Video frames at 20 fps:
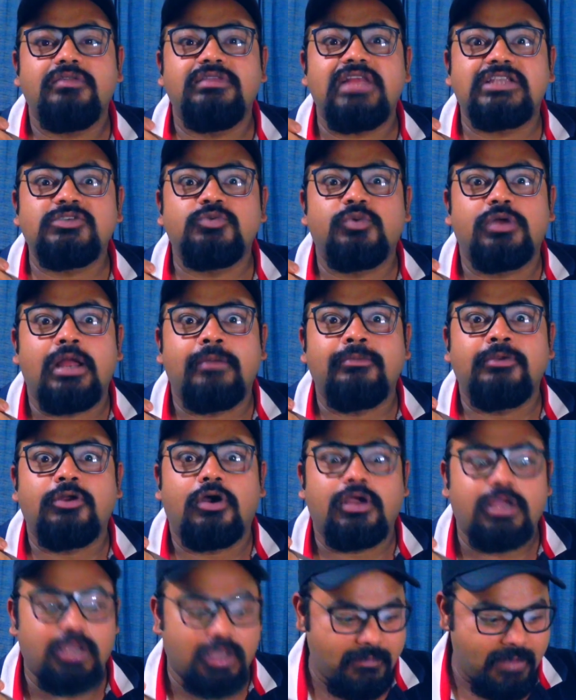that's what I'm
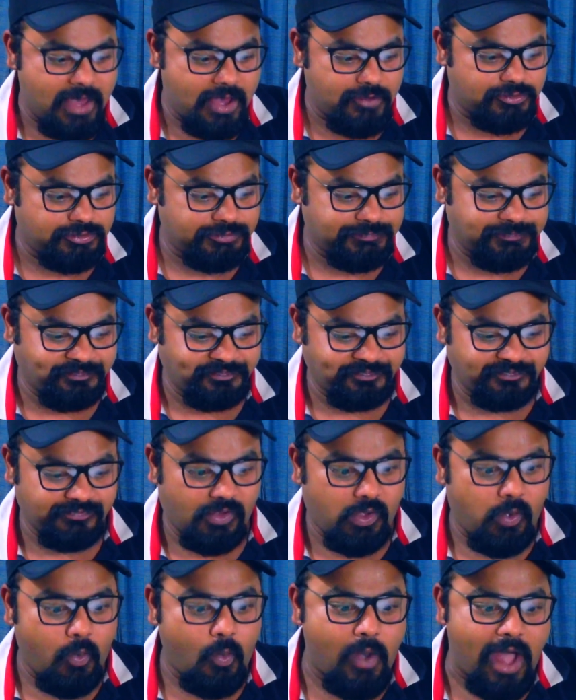talking about.
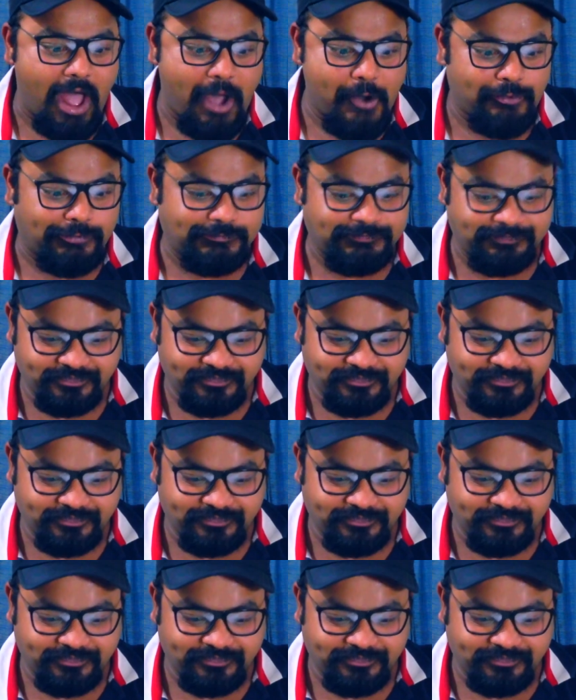Wow.